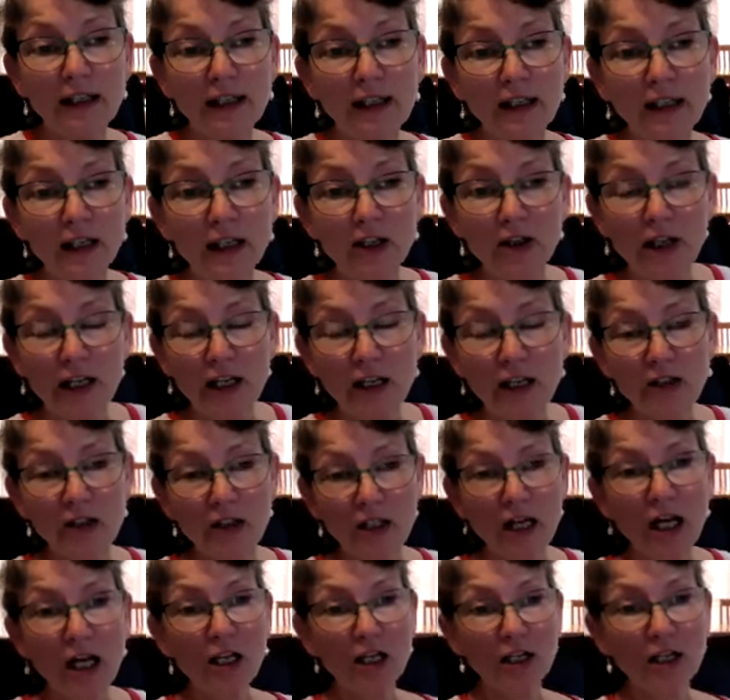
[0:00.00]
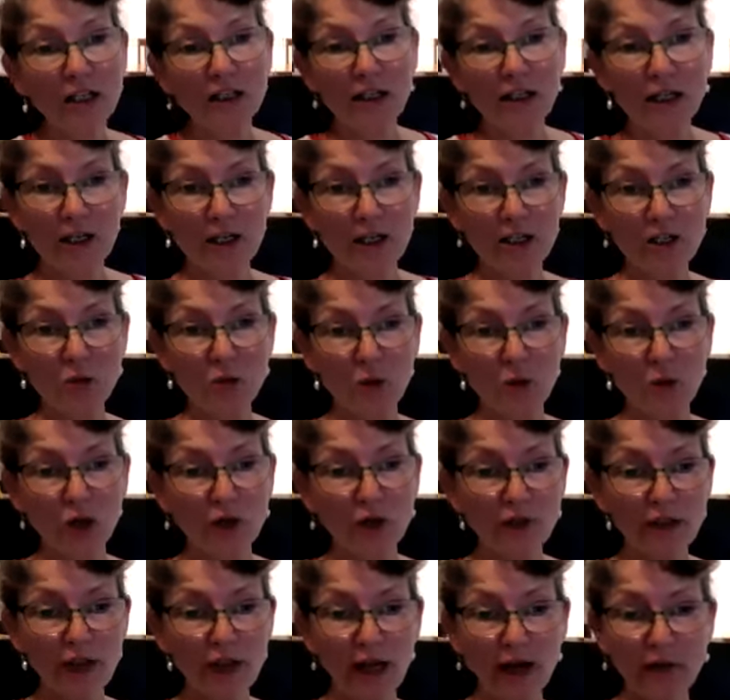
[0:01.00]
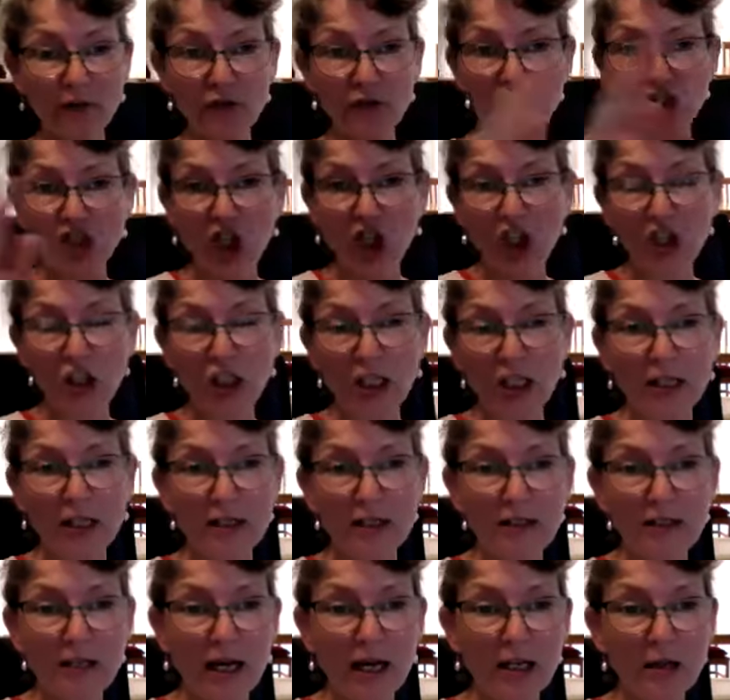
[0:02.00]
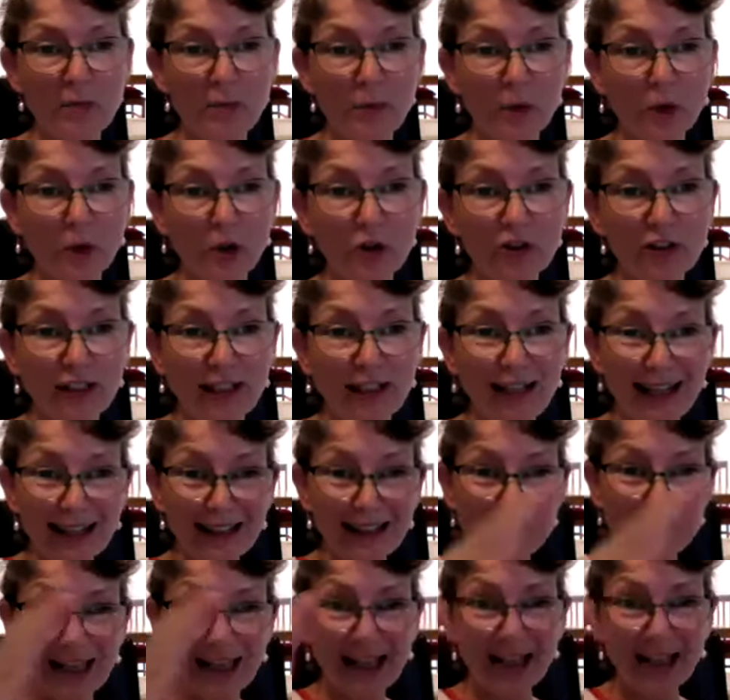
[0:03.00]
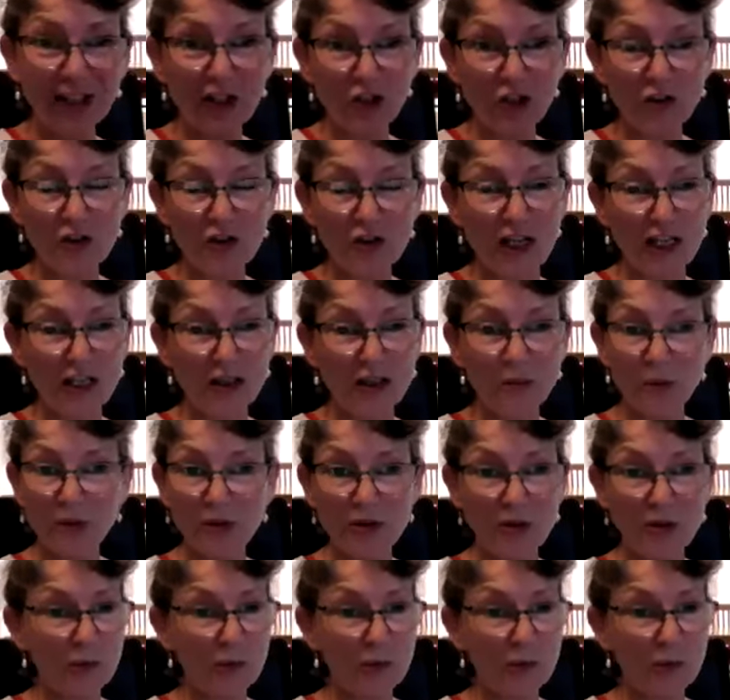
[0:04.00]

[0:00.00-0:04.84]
in the early years, we often have circular tables and hexagonal tables,